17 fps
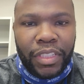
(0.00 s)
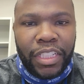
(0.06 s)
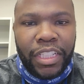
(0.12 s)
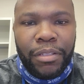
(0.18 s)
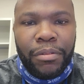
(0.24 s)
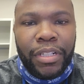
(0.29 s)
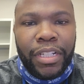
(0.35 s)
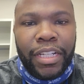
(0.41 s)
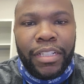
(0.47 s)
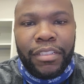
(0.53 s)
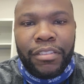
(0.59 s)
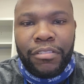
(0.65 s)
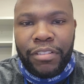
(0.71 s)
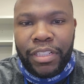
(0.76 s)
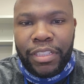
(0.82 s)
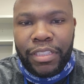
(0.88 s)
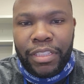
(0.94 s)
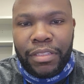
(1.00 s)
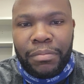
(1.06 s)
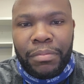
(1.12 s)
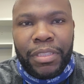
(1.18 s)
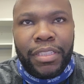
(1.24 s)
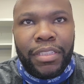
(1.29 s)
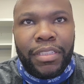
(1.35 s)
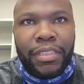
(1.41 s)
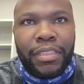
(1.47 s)
He would have had a great year
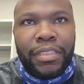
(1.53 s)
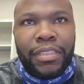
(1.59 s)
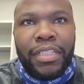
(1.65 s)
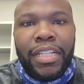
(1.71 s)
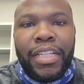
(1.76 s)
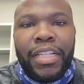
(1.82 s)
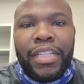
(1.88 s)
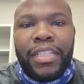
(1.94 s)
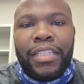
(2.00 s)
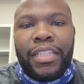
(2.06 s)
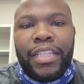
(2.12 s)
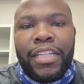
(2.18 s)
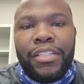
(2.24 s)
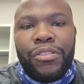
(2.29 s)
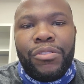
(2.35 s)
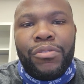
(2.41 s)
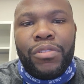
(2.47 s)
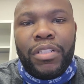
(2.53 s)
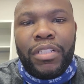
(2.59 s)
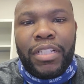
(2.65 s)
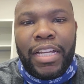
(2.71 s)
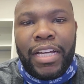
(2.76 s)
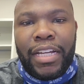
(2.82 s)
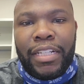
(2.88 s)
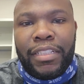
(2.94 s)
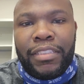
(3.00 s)
because they
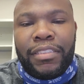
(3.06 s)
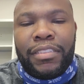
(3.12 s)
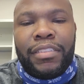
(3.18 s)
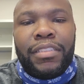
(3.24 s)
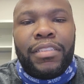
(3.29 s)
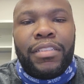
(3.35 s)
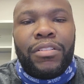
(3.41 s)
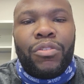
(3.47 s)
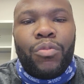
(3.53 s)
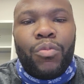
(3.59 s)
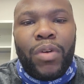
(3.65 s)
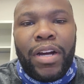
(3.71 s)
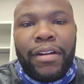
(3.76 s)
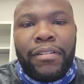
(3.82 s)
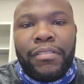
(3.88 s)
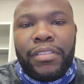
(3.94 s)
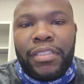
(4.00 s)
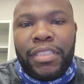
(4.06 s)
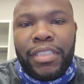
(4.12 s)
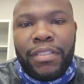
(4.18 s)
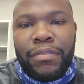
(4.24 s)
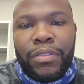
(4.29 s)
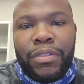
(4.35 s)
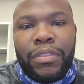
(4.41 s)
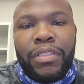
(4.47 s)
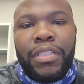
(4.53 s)
utilize wide
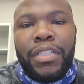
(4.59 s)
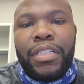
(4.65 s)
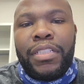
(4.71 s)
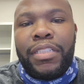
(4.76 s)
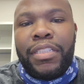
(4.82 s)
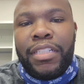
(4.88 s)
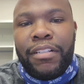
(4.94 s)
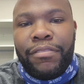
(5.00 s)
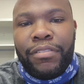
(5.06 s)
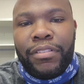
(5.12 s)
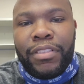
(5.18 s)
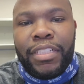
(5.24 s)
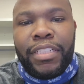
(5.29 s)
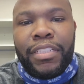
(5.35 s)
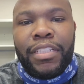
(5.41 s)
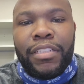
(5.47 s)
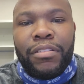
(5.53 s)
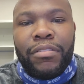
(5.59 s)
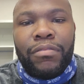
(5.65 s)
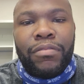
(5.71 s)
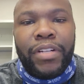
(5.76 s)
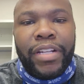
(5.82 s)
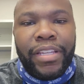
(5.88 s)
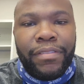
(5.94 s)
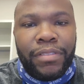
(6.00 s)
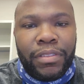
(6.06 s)
receivers differently than the
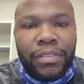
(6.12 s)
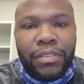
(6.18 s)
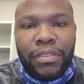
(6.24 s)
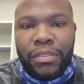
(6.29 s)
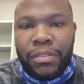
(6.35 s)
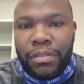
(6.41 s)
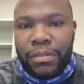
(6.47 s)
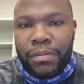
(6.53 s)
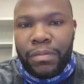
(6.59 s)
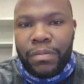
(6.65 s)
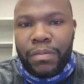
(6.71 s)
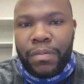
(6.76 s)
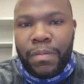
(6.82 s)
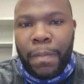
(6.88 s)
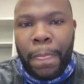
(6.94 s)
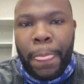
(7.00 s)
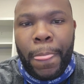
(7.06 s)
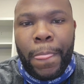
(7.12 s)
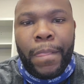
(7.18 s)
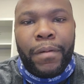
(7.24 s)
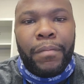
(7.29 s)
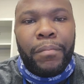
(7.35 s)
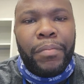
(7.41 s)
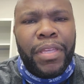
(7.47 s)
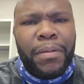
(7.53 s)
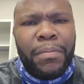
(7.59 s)
Ravens do.
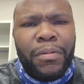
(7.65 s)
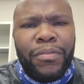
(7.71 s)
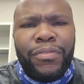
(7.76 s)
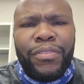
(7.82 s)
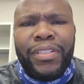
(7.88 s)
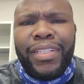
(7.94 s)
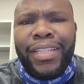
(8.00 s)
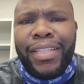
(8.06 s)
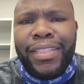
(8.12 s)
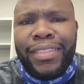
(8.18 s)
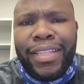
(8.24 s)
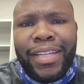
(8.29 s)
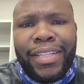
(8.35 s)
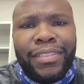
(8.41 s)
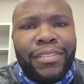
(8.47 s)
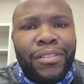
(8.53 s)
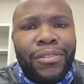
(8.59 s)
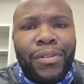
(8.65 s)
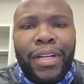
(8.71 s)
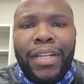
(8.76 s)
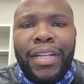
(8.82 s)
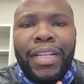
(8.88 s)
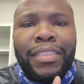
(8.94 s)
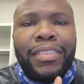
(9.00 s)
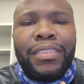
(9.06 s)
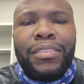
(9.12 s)
People forget that though.
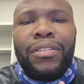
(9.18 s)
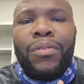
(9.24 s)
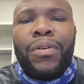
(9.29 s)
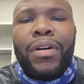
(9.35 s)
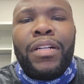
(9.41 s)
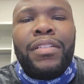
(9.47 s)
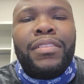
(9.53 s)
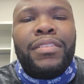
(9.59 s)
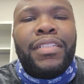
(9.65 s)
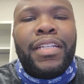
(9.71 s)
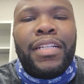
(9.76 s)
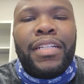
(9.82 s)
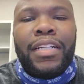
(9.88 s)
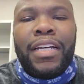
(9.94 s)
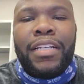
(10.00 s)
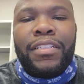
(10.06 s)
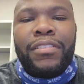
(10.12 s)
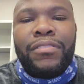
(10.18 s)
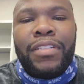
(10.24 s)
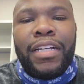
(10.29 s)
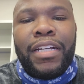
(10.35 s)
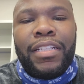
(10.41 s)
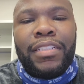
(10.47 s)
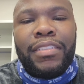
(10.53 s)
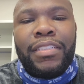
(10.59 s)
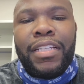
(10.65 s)
I just don't understand how you
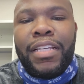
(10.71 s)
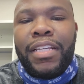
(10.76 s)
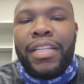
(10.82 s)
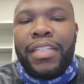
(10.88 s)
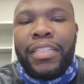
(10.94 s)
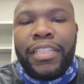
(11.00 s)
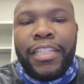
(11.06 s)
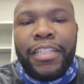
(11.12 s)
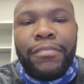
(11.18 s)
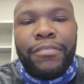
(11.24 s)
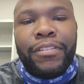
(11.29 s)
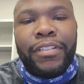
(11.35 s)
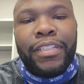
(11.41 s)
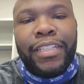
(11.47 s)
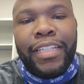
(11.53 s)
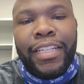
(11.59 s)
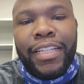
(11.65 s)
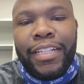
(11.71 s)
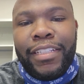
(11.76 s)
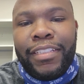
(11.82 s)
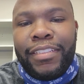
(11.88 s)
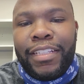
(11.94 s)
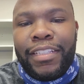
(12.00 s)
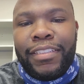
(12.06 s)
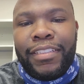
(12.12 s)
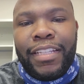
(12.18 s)
guys keep forgetting
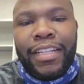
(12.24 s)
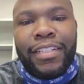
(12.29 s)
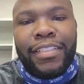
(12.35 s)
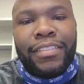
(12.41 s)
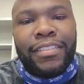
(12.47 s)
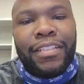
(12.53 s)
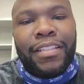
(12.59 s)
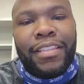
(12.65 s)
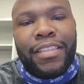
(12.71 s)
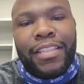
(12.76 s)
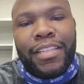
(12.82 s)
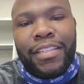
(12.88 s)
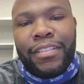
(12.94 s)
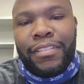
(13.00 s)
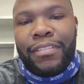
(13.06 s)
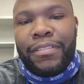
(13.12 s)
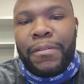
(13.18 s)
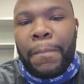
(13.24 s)
that that is a thing.